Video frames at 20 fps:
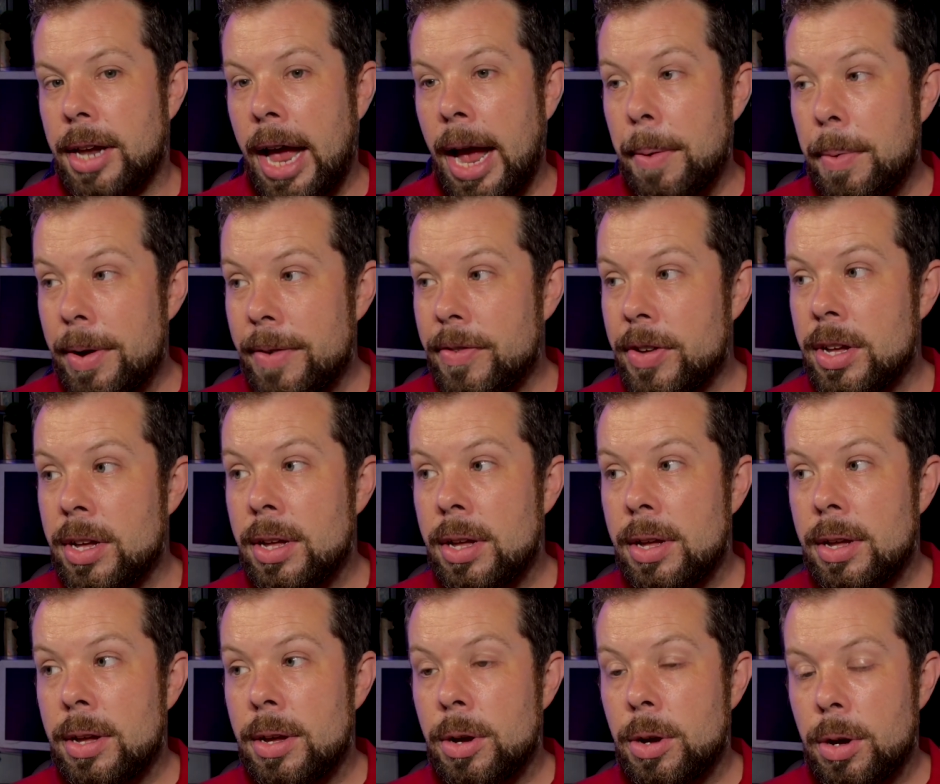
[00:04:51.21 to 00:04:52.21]
However,
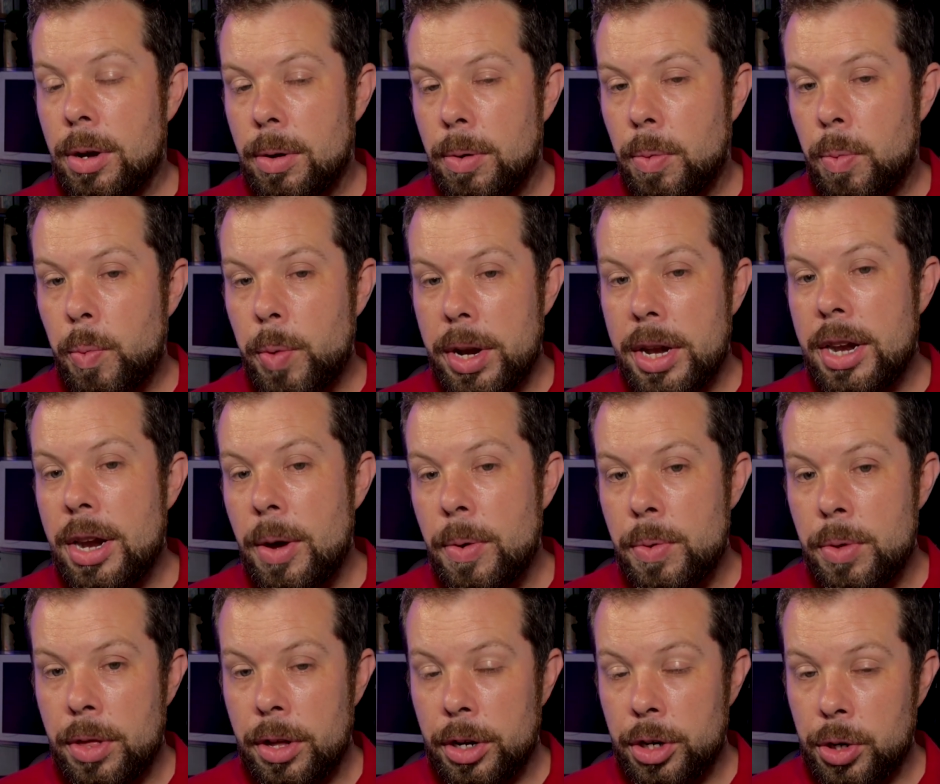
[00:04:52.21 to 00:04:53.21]
we know
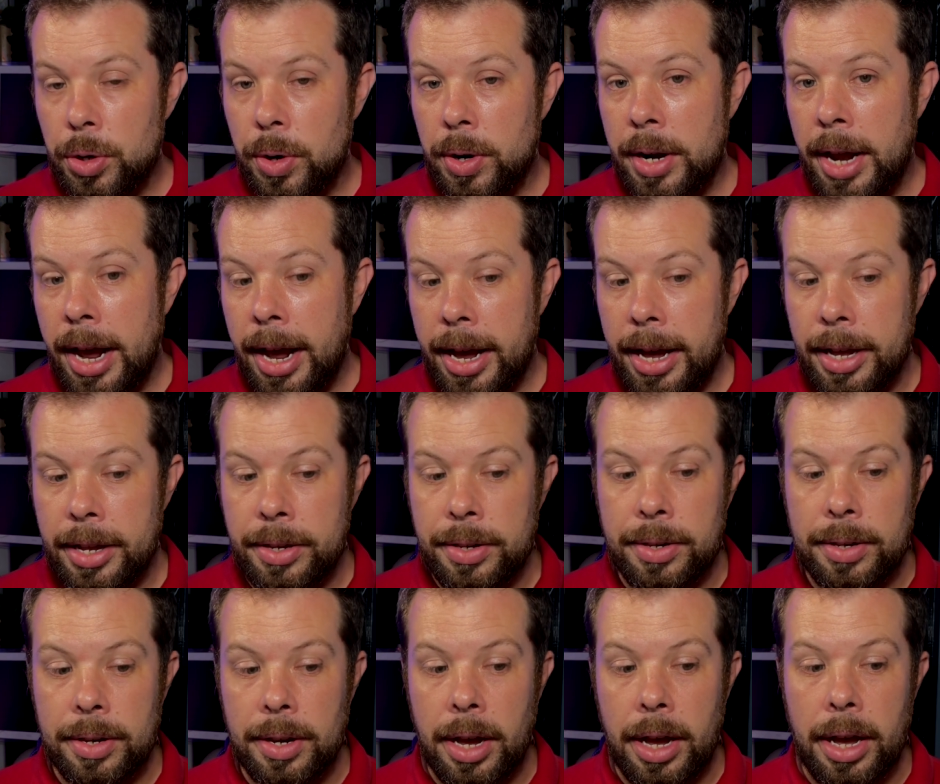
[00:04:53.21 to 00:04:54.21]
that Jon
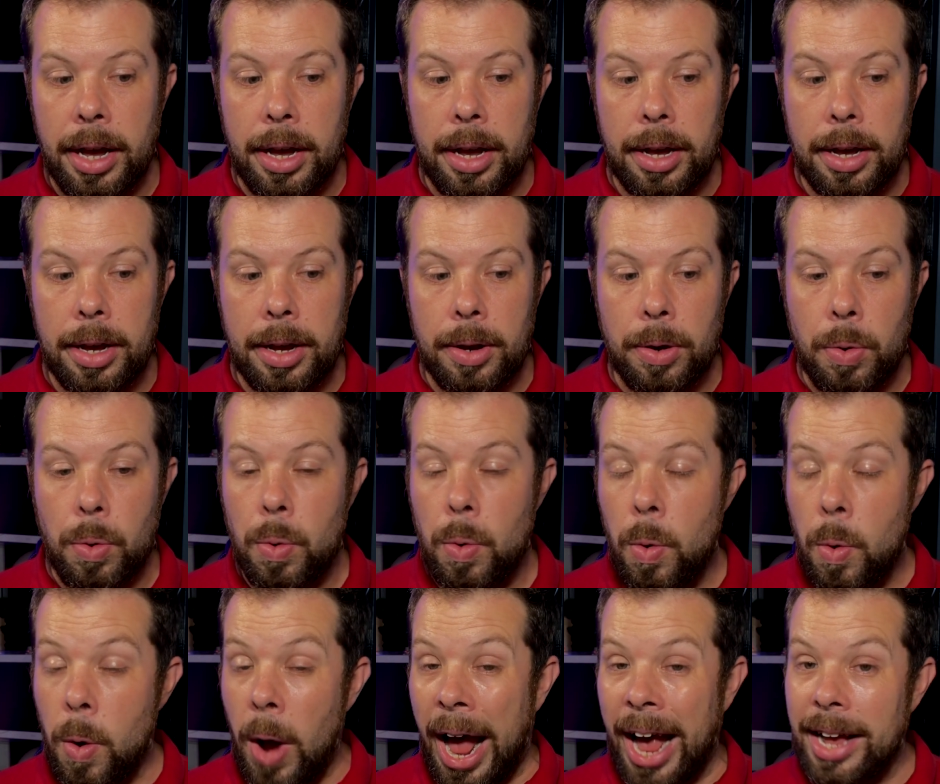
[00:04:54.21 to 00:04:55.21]
has, uh,
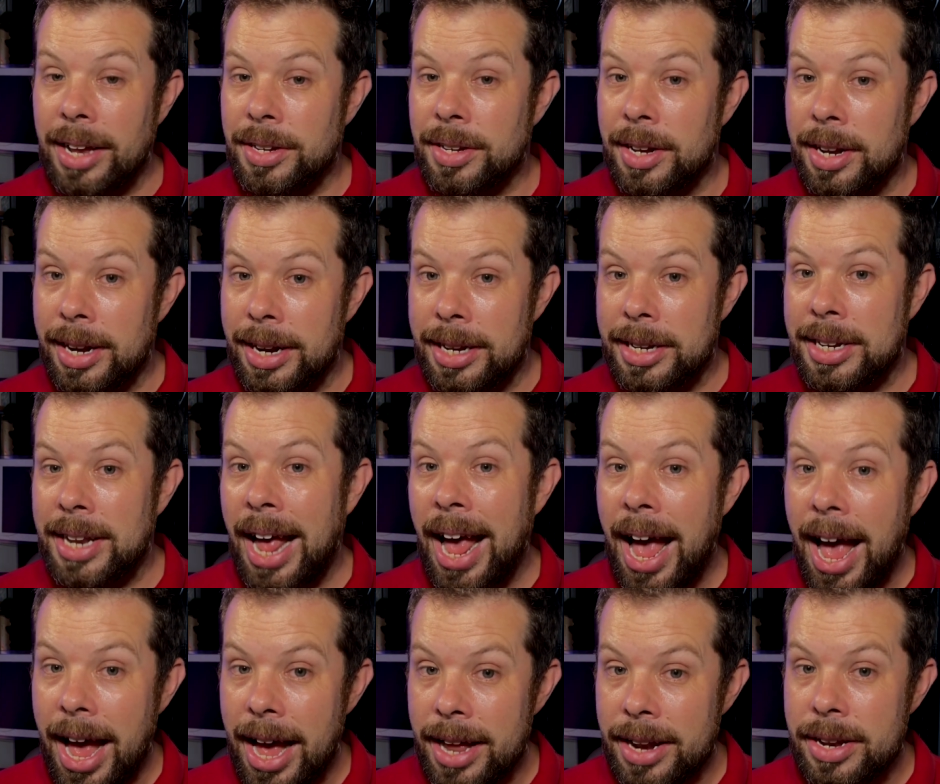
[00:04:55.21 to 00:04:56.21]
or has at least
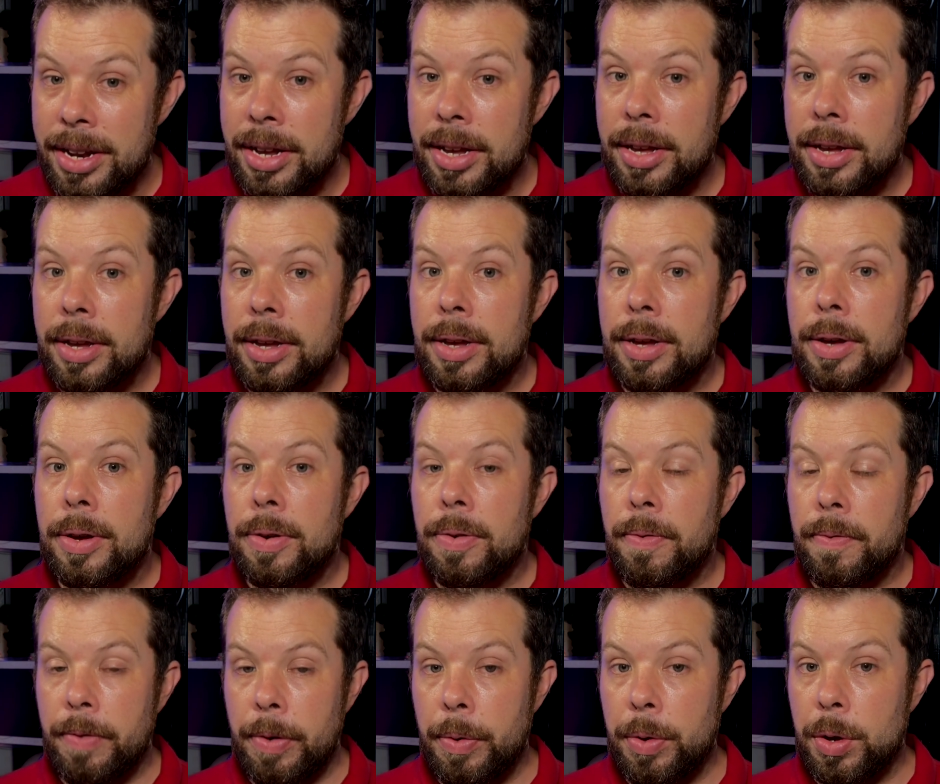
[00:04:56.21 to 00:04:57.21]
had,
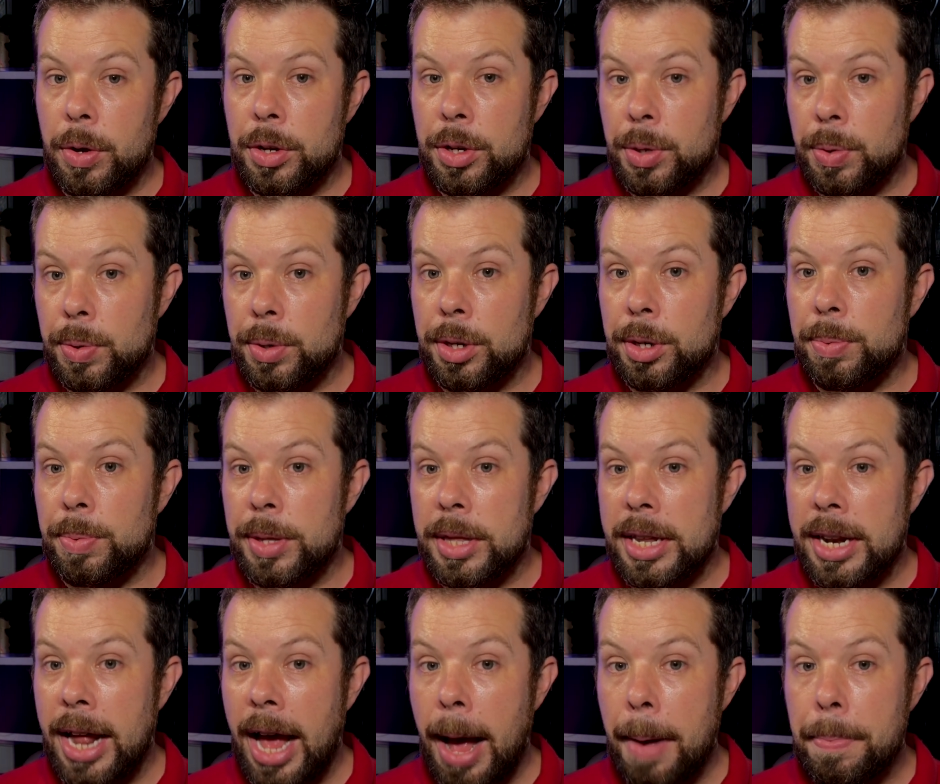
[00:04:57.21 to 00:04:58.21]
very good sources
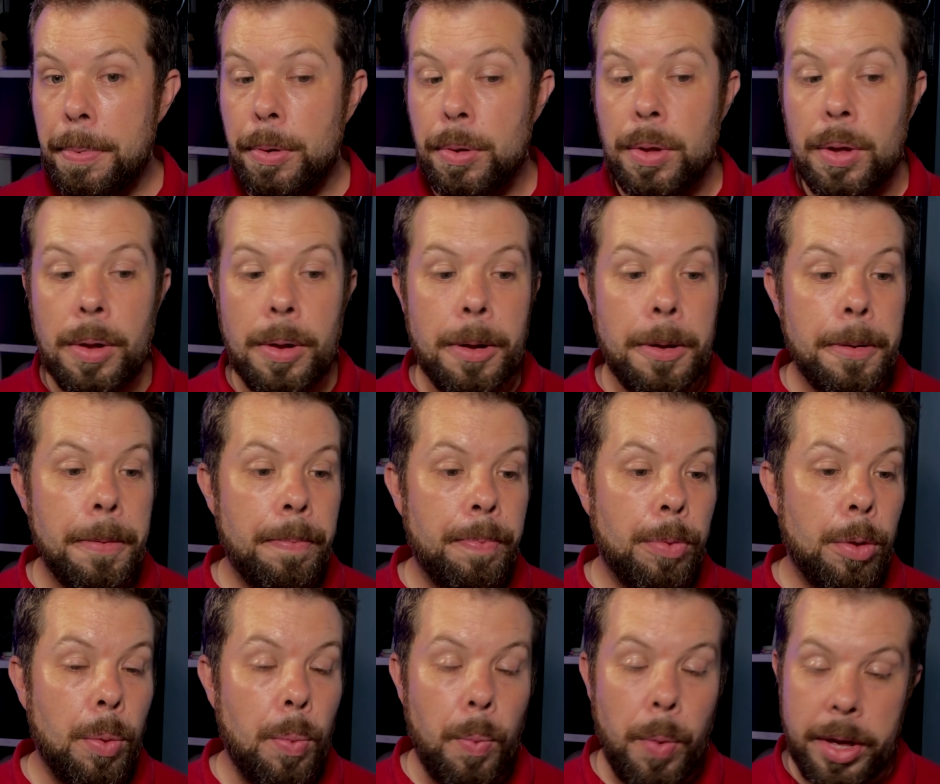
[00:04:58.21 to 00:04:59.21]
within Apple,
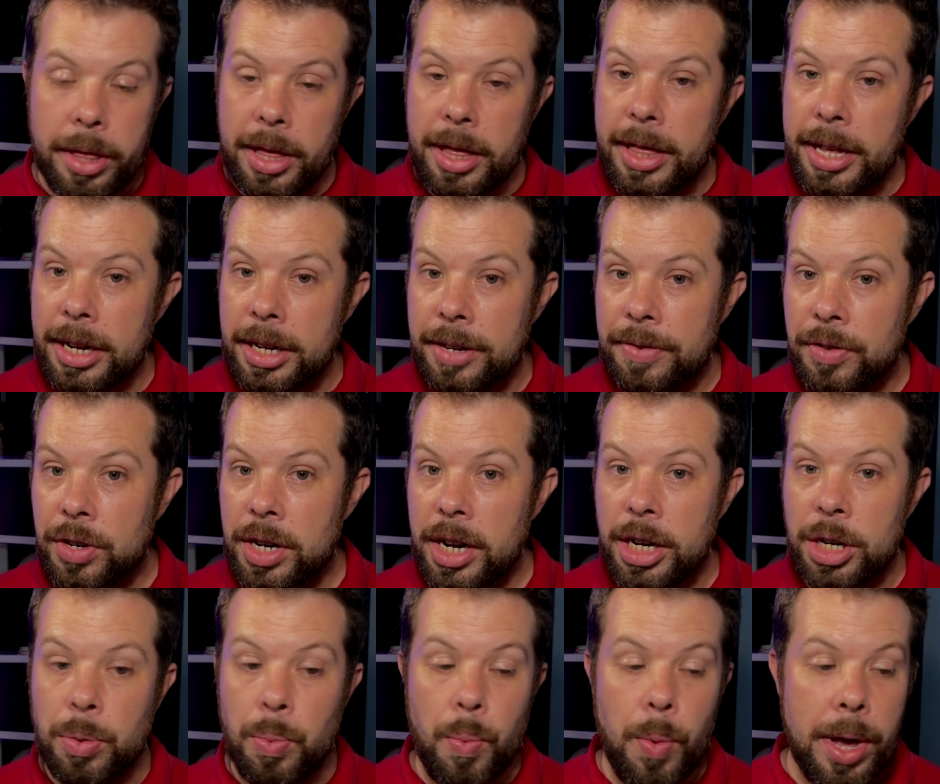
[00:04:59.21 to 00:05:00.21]
Whether things have
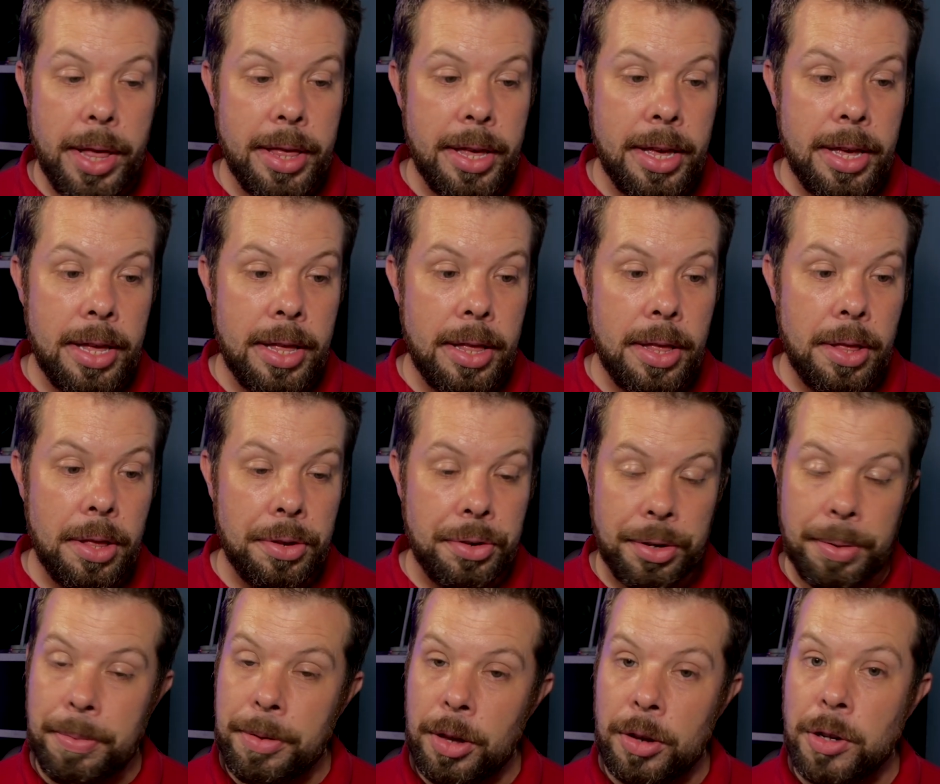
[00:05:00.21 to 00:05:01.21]
changed, whether
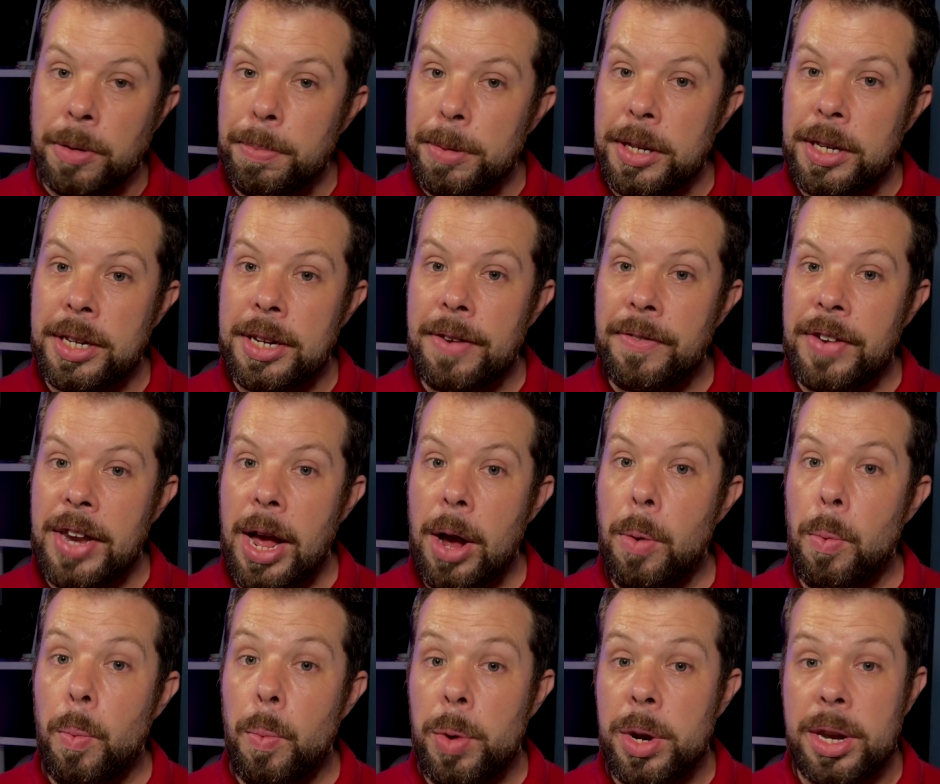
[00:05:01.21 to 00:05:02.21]
some of those have been sniffed
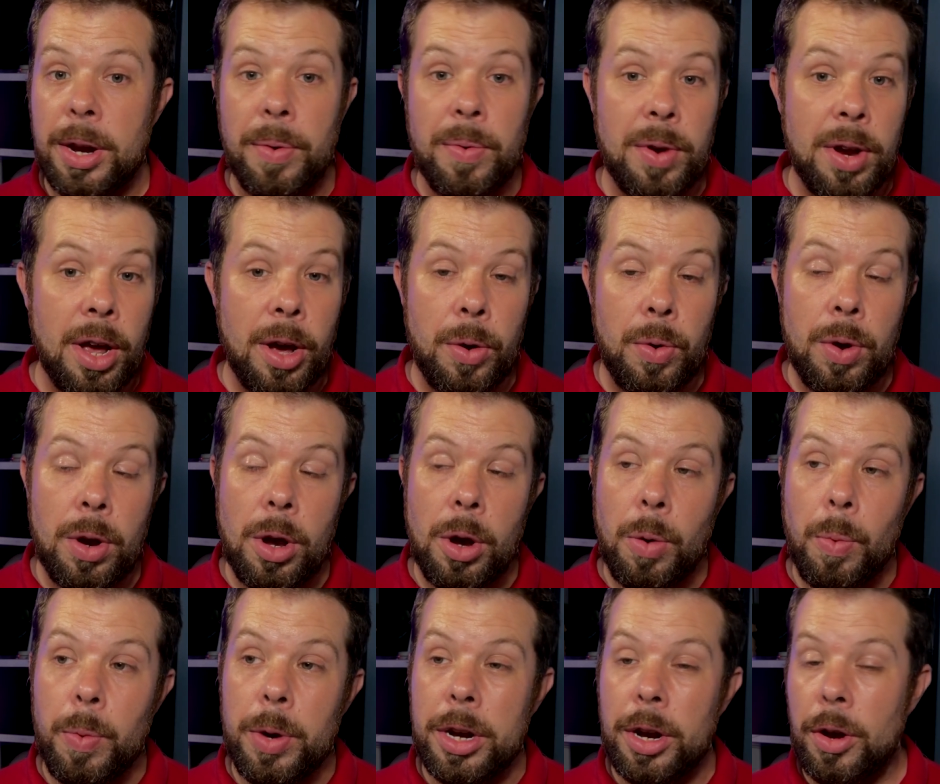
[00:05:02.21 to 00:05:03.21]
out, we don't know.
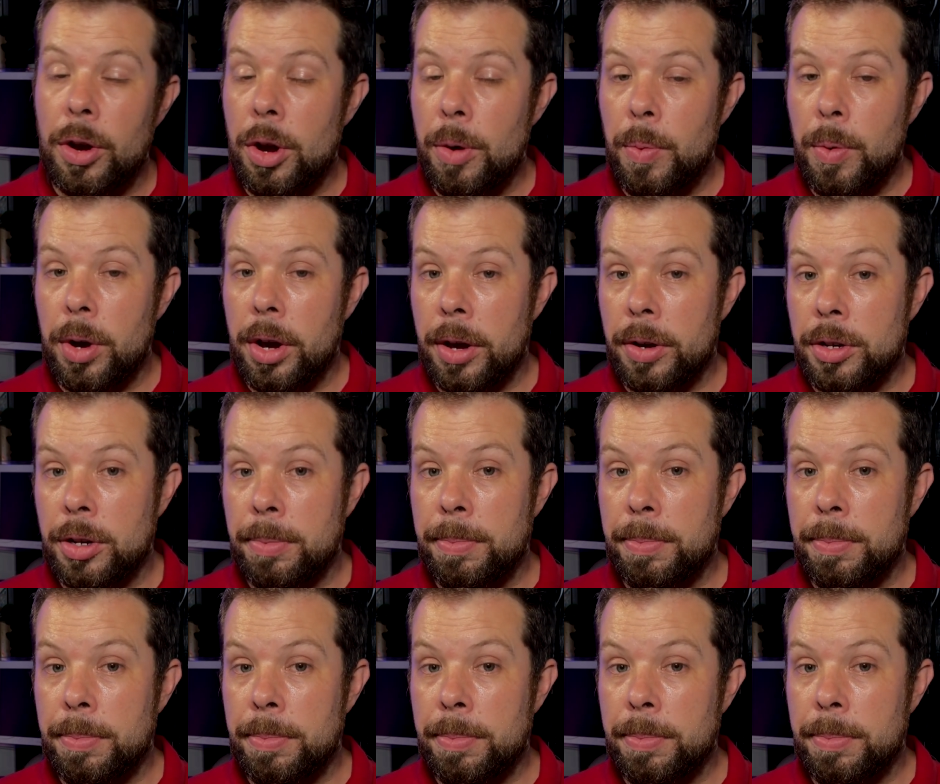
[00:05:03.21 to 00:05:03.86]
We don't know what goes on